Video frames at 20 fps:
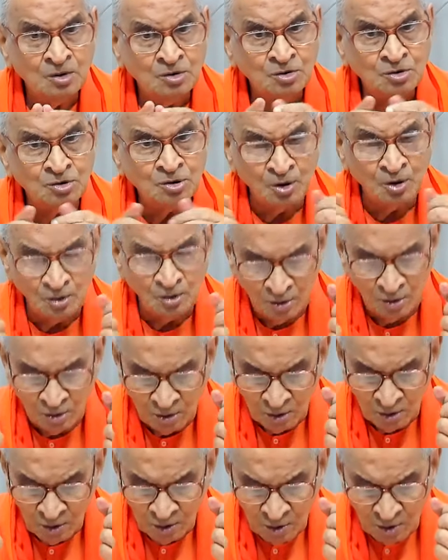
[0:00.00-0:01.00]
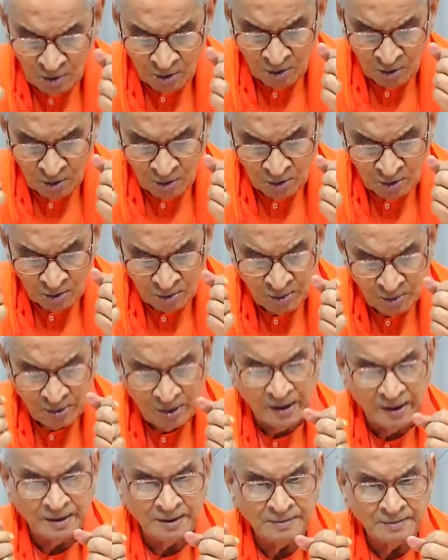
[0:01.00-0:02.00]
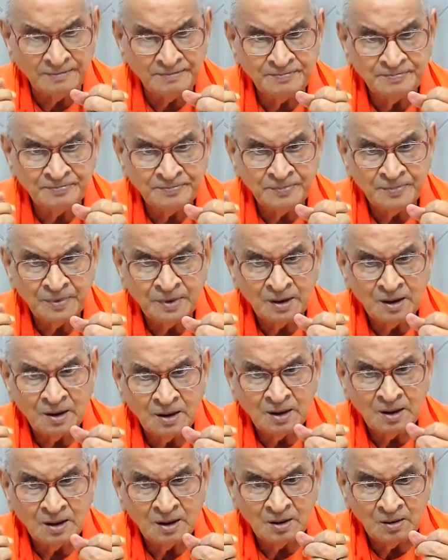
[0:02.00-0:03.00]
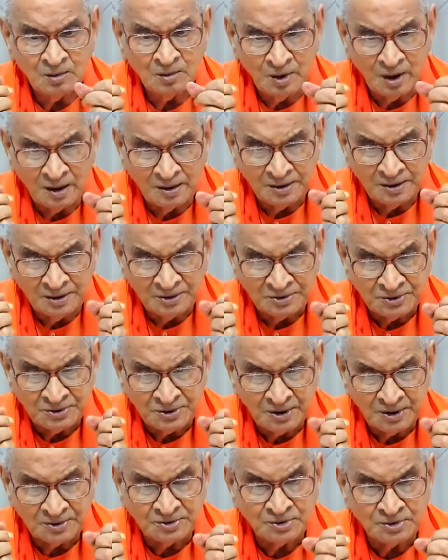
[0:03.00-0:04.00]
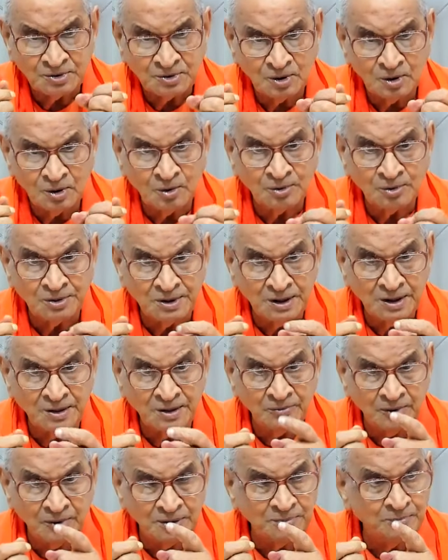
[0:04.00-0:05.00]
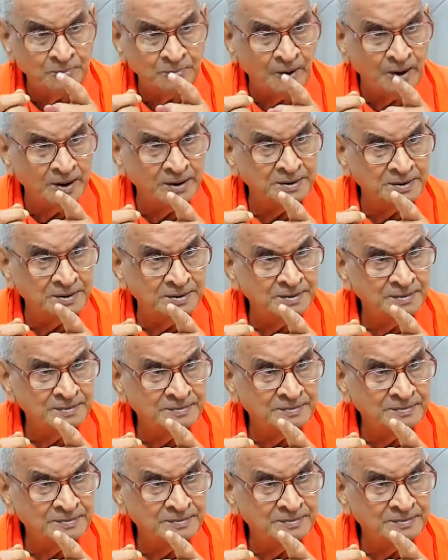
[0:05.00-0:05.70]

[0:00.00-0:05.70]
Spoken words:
So today we have discussed only one point.